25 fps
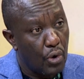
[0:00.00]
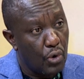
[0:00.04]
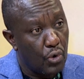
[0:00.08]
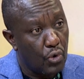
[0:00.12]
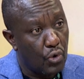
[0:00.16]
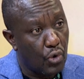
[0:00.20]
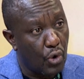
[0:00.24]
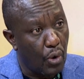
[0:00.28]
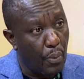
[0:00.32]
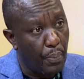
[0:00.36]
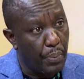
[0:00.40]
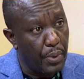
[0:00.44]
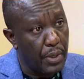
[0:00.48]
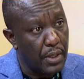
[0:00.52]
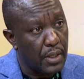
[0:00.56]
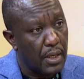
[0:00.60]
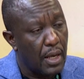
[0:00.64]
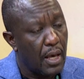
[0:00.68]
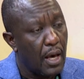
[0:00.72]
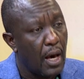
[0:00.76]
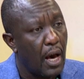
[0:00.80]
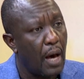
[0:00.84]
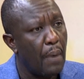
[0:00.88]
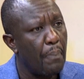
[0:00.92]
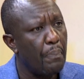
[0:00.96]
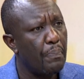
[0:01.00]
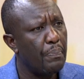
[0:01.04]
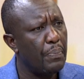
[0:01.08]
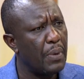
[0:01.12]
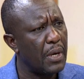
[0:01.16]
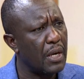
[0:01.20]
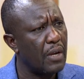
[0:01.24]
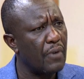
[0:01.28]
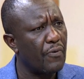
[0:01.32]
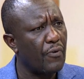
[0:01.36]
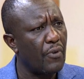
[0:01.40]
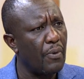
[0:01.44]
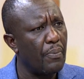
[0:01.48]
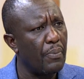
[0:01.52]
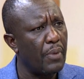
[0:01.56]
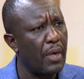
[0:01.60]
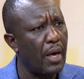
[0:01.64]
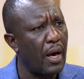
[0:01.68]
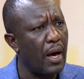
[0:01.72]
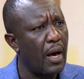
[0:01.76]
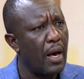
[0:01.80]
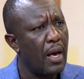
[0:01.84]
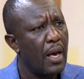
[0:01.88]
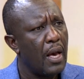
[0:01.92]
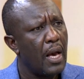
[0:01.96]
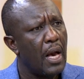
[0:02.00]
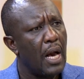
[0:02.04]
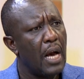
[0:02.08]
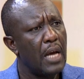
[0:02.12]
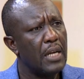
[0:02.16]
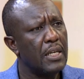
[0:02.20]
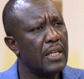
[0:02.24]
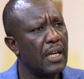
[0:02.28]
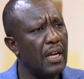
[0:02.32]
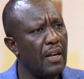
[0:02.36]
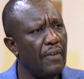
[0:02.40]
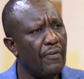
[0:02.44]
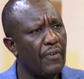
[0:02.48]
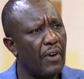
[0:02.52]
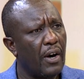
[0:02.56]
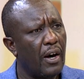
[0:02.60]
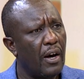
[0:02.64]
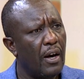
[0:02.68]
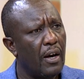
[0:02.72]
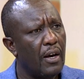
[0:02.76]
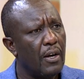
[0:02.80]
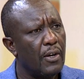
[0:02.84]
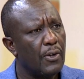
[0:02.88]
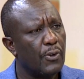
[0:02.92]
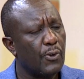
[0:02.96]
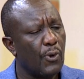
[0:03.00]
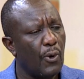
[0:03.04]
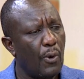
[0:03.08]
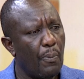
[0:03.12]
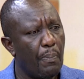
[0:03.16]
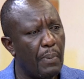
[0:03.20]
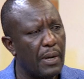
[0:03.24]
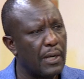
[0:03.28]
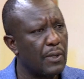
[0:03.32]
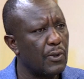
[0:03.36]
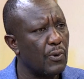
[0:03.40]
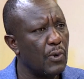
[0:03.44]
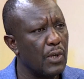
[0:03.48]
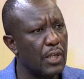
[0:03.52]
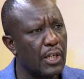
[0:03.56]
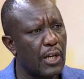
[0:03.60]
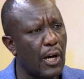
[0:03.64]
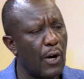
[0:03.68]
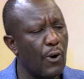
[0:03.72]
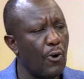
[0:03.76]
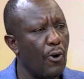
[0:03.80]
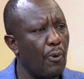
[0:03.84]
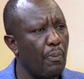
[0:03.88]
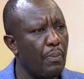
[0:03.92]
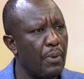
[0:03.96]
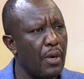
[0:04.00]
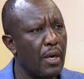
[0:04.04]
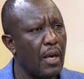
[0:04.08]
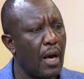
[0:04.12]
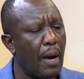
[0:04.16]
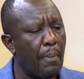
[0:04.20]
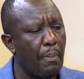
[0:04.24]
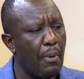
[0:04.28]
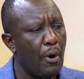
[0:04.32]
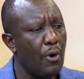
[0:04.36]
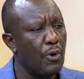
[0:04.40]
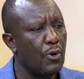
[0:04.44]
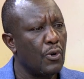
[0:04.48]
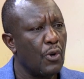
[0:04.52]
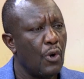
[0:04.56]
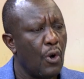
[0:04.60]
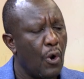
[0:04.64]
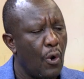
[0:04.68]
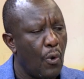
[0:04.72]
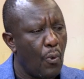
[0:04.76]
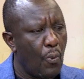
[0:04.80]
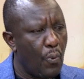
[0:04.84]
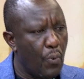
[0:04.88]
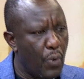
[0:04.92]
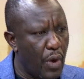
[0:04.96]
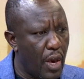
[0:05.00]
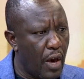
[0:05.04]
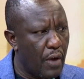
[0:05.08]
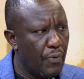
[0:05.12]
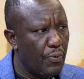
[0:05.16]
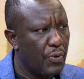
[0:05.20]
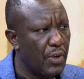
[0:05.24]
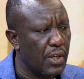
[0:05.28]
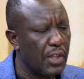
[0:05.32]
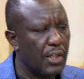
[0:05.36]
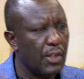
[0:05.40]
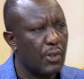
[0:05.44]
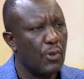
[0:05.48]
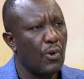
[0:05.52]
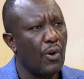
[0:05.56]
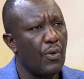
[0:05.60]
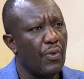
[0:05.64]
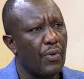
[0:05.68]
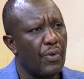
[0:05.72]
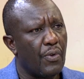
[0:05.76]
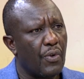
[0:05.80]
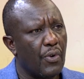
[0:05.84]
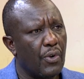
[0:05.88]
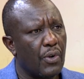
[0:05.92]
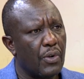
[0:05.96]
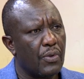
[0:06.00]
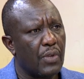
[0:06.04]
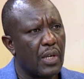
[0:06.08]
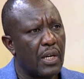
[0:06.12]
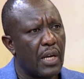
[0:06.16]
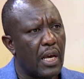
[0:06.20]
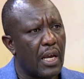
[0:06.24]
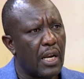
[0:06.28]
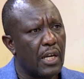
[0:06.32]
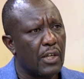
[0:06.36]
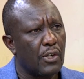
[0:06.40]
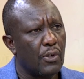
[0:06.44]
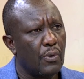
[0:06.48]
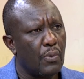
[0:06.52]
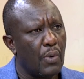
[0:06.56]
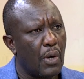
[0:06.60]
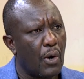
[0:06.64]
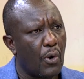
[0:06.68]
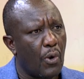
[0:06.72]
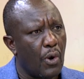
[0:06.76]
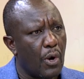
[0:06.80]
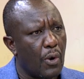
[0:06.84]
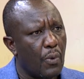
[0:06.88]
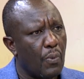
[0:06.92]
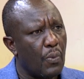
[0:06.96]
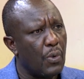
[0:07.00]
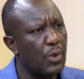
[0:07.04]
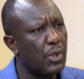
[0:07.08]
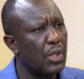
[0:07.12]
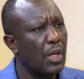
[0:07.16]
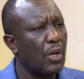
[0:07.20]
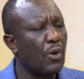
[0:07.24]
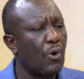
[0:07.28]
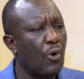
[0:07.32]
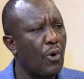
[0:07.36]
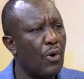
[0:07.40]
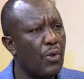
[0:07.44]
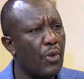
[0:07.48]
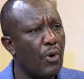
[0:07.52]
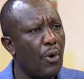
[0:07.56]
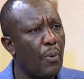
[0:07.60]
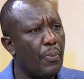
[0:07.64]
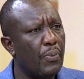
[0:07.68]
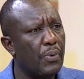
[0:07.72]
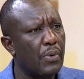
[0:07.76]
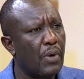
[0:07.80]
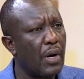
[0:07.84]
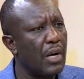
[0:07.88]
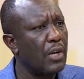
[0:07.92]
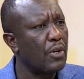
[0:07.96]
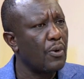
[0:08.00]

drop it and pick it from there and deliver. So, but it cannot be about, this is not the direction we are going. We shall go the right